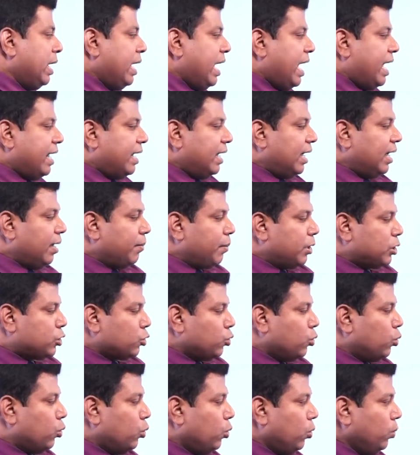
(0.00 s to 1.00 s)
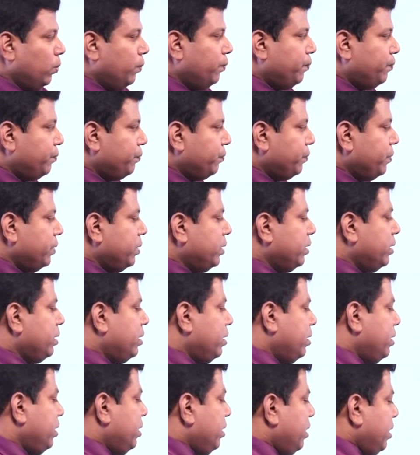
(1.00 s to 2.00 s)
Error number 2,
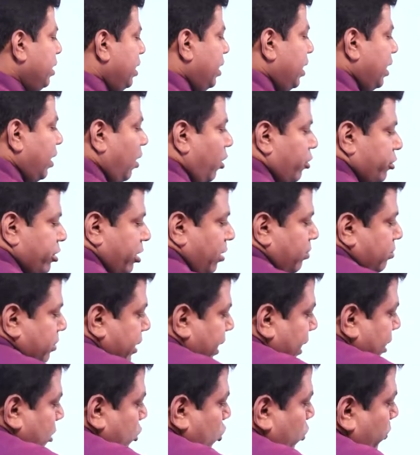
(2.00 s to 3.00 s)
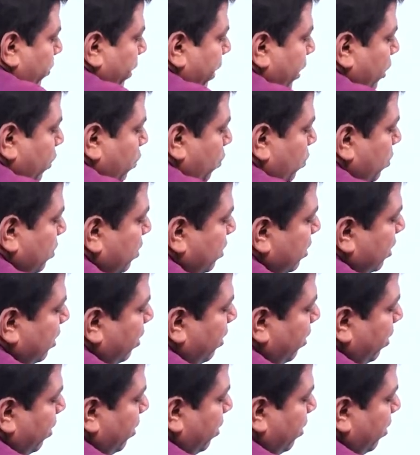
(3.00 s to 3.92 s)
now sometimes you may use,